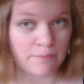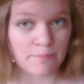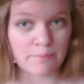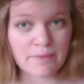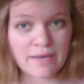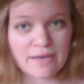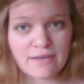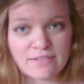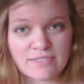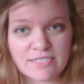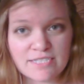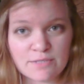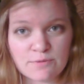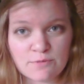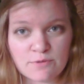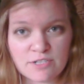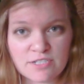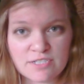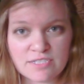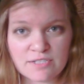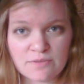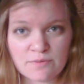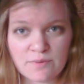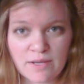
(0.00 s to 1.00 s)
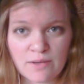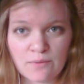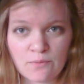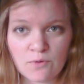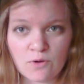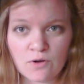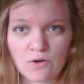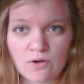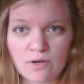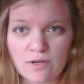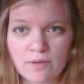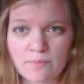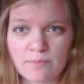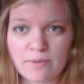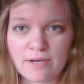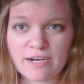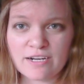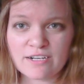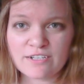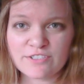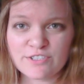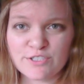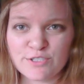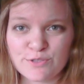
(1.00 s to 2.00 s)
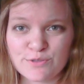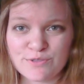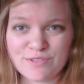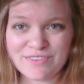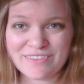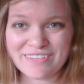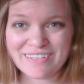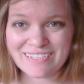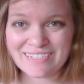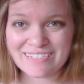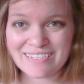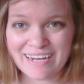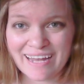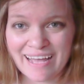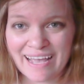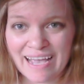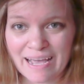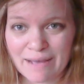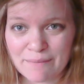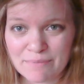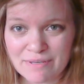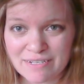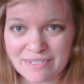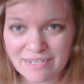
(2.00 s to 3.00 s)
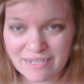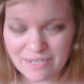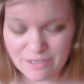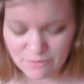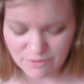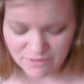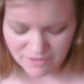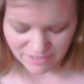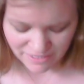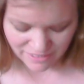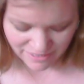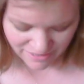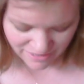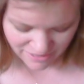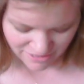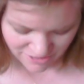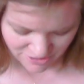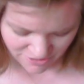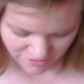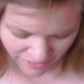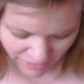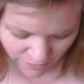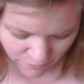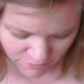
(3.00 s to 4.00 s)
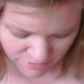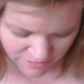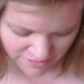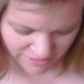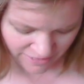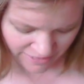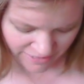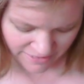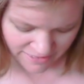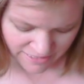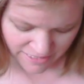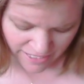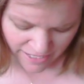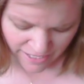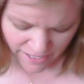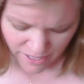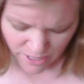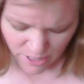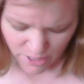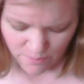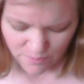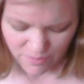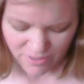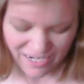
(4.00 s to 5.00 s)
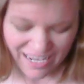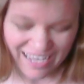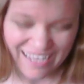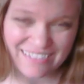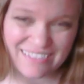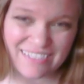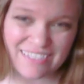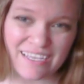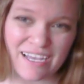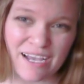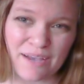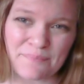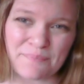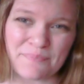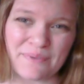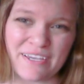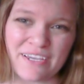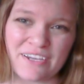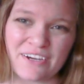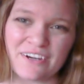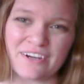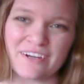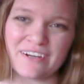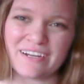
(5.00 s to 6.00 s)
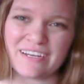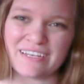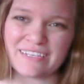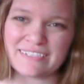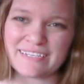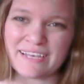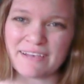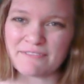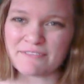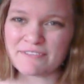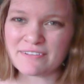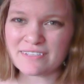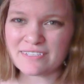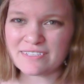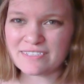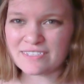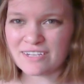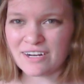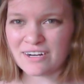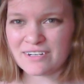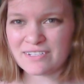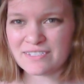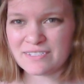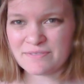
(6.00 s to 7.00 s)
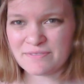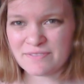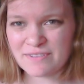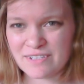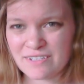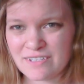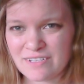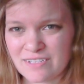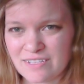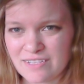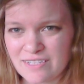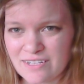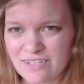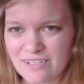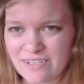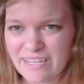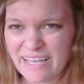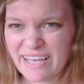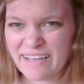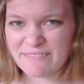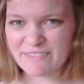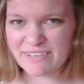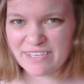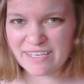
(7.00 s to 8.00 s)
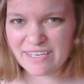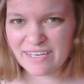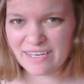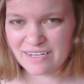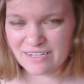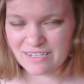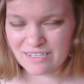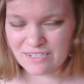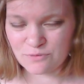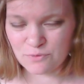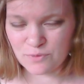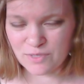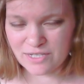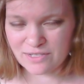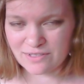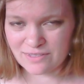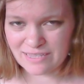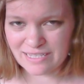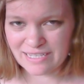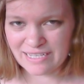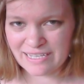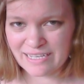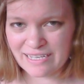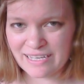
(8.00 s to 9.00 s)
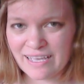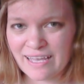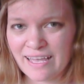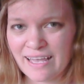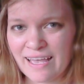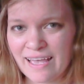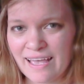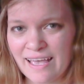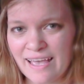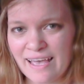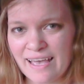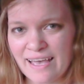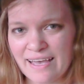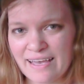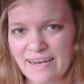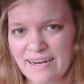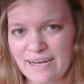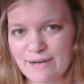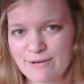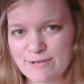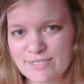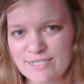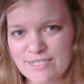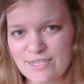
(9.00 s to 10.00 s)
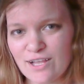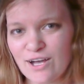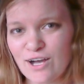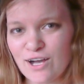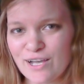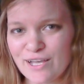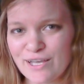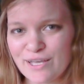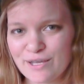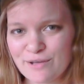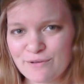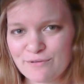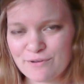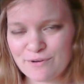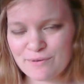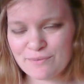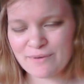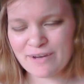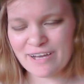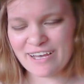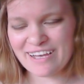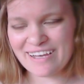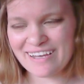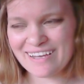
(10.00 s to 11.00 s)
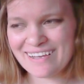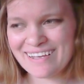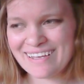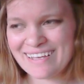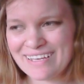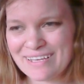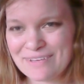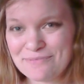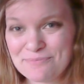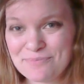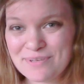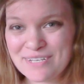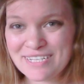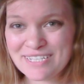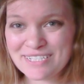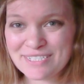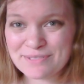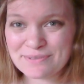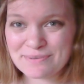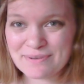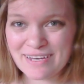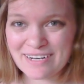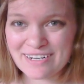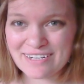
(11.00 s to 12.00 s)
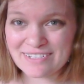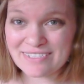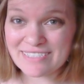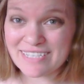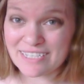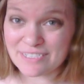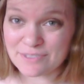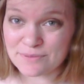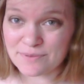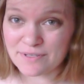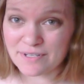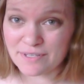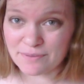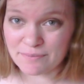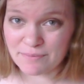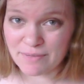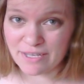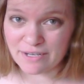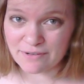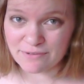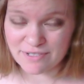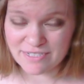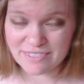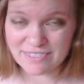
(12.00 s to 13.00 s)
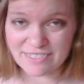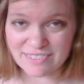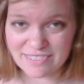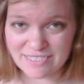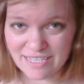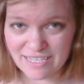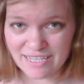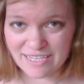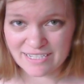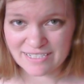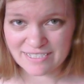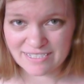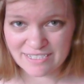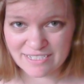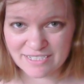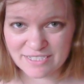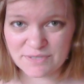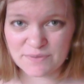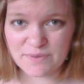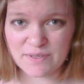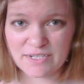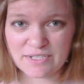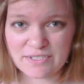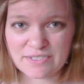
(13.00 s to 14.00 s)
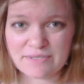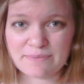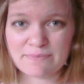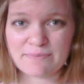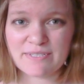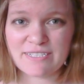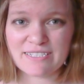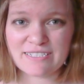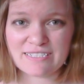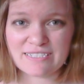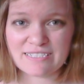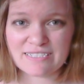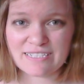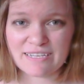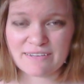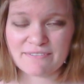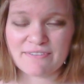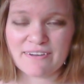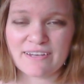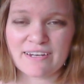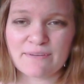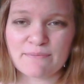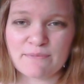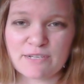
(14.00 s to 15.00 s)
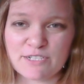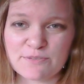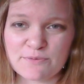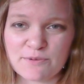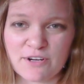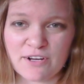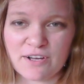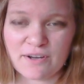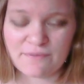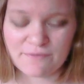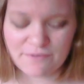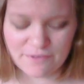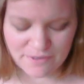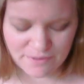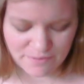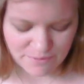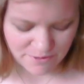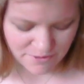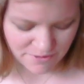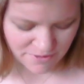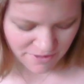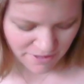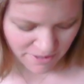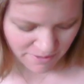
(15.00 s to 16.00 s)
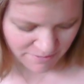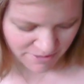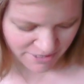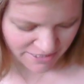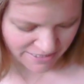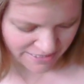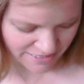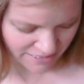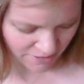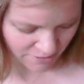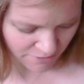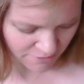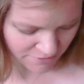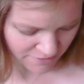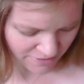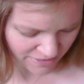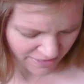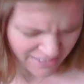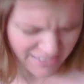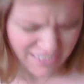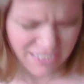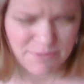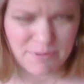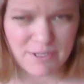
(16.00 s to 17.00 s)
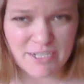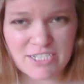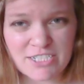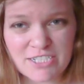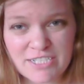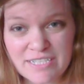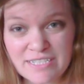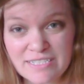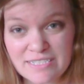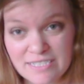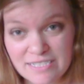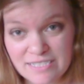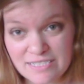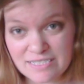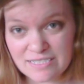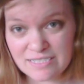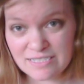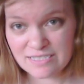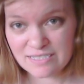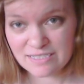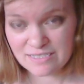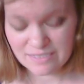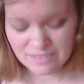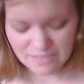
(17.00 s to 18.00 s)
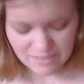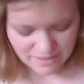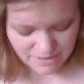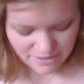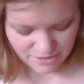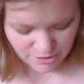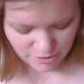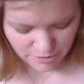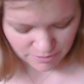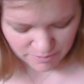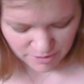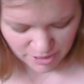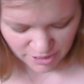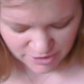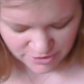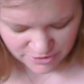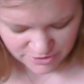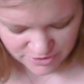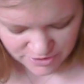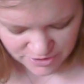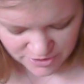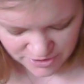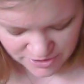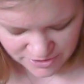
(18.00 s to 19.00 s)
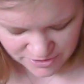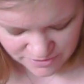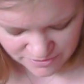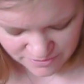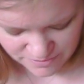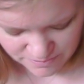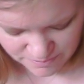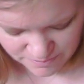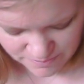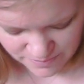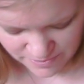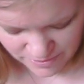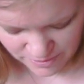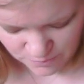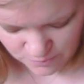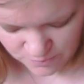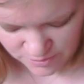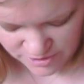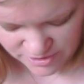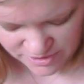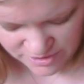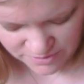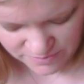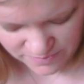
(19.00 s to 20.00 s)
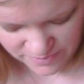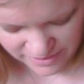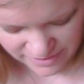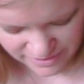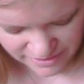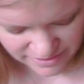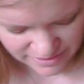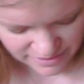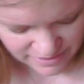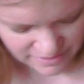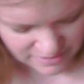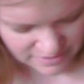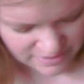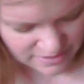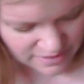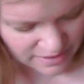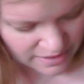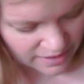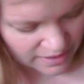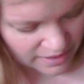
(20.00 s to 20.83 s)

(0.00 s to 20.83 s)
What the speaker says: a bouncy worsted weight wool compared to the things that I have been knitting with lately, so that was nice. But as it got bigger, it definitely started to feel a little heavy and unwieldy, and I was longing for my in-piece sweaters. That's one of the main reasons I like to knit sweaters in pieces. I find it much more comfortable on myself, especially since, you know, I'm not used to big worsted weight things.